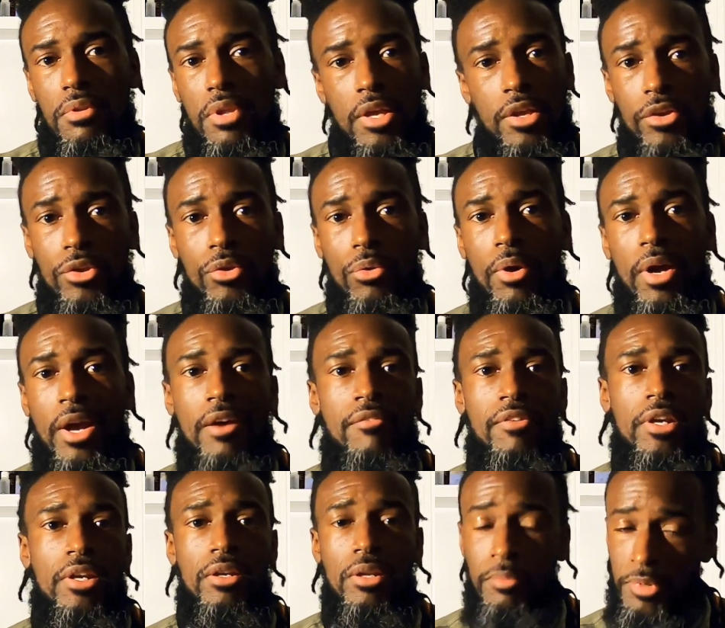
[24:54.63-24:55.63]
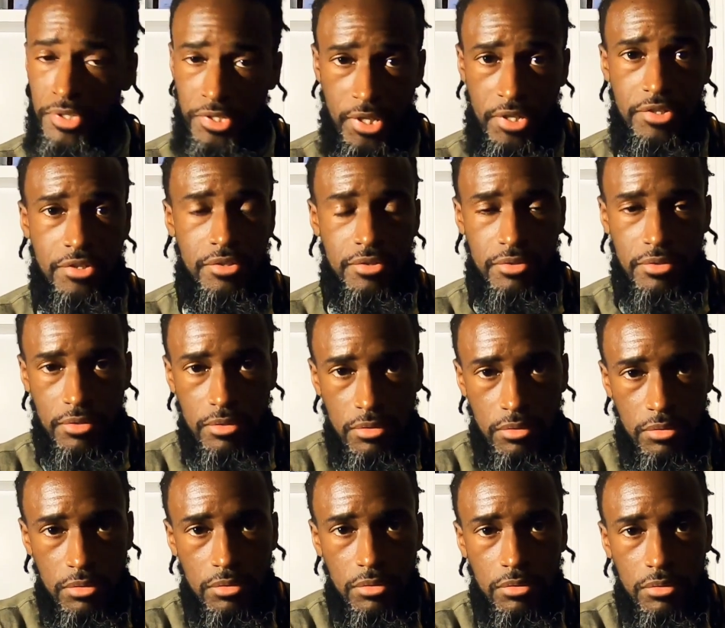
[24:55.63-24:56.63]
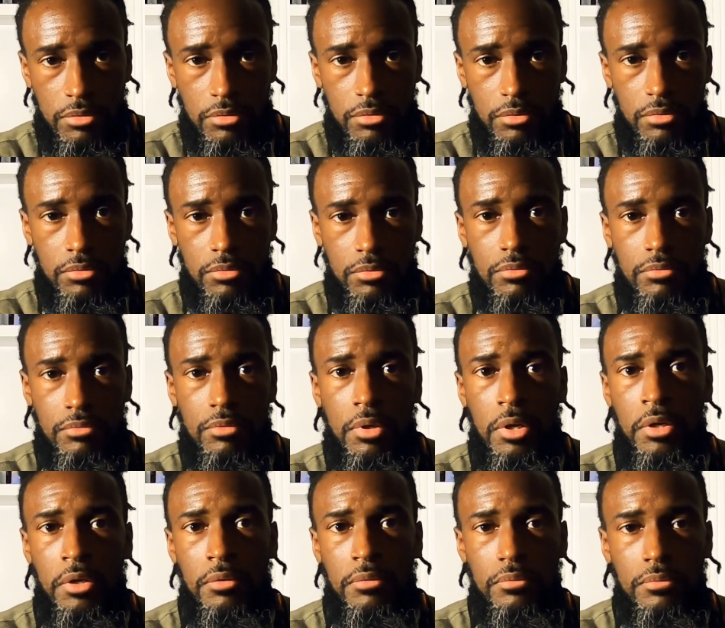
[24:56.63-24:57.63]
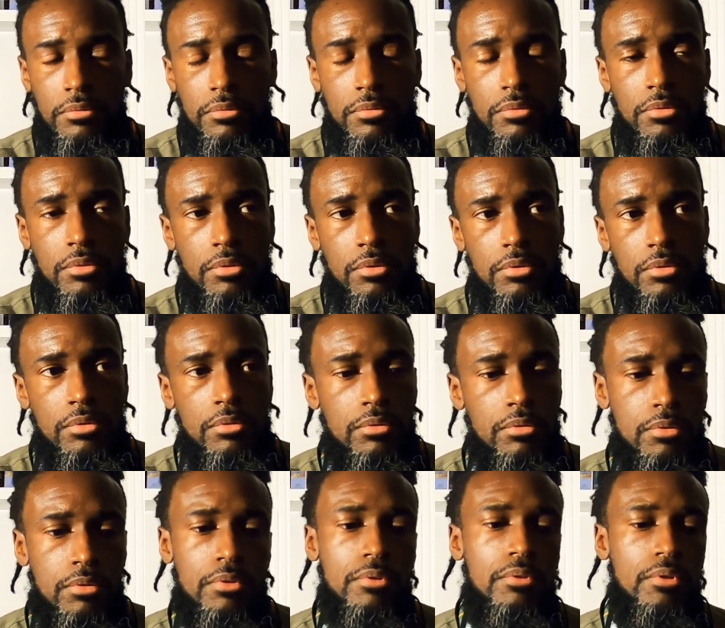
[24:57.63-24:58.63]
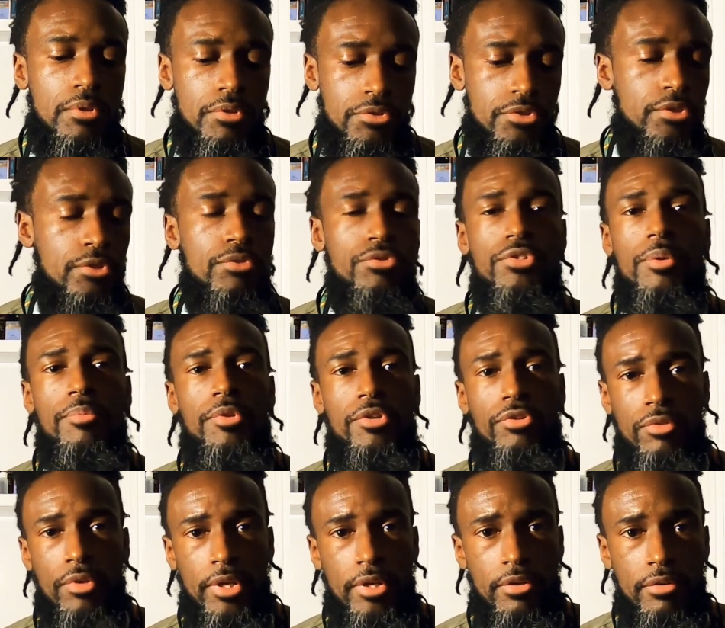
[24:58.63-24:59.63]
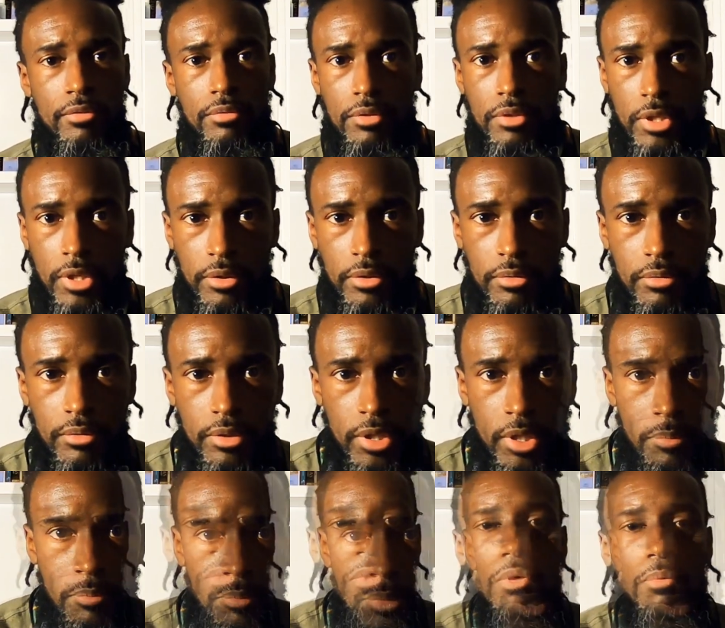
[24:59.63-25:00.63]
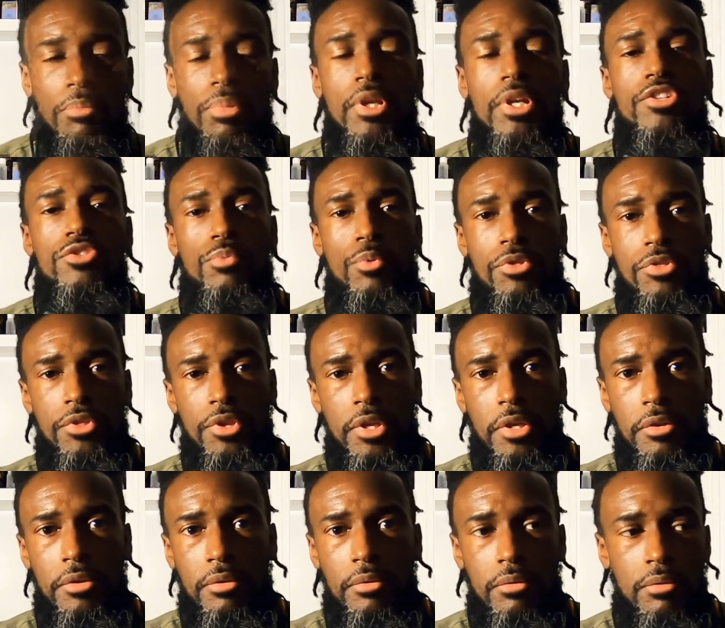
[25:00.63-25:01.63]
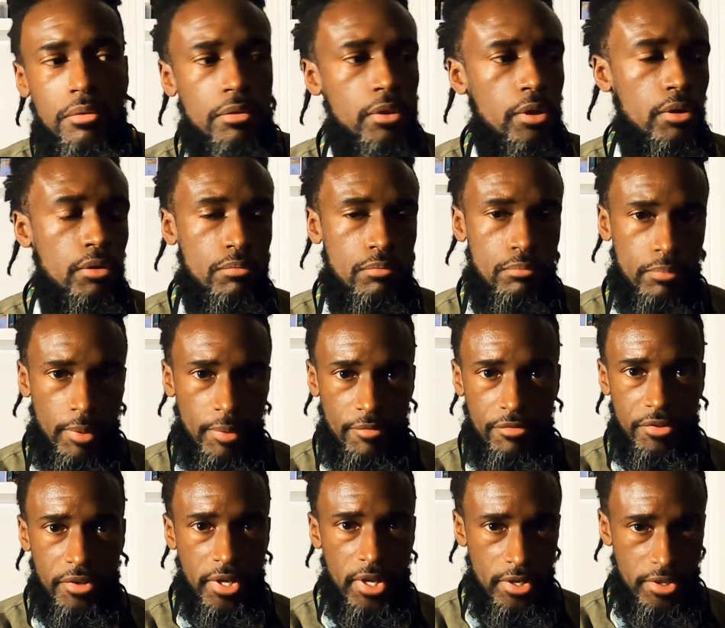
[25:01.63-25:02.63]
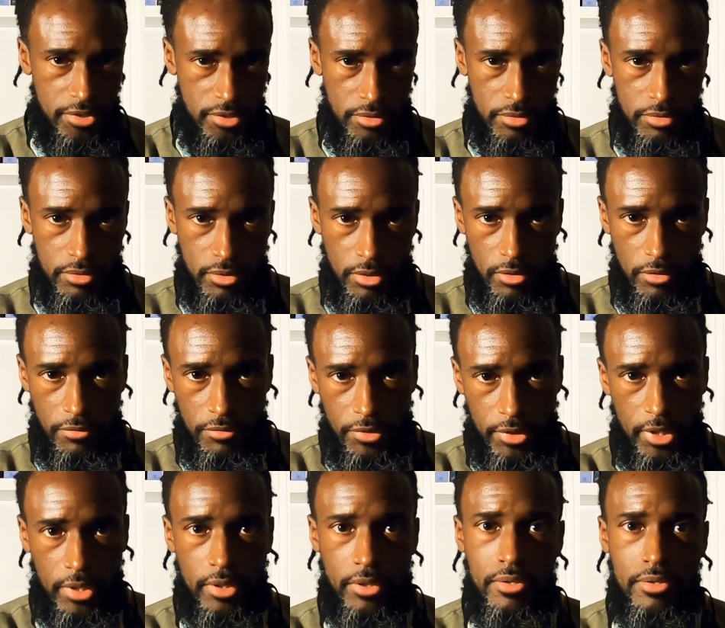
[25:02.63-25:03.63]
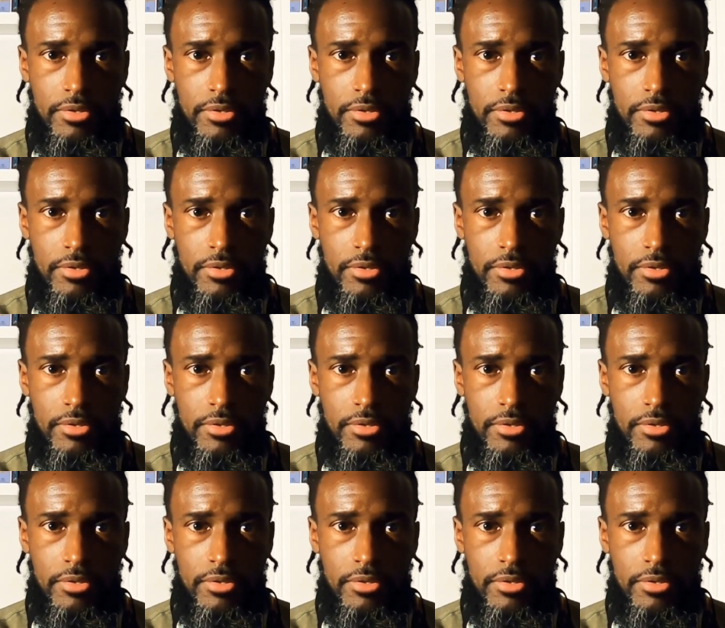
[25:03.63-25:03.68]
that you don't have any limitations, right? Until something greater can be placed within the ramifications of that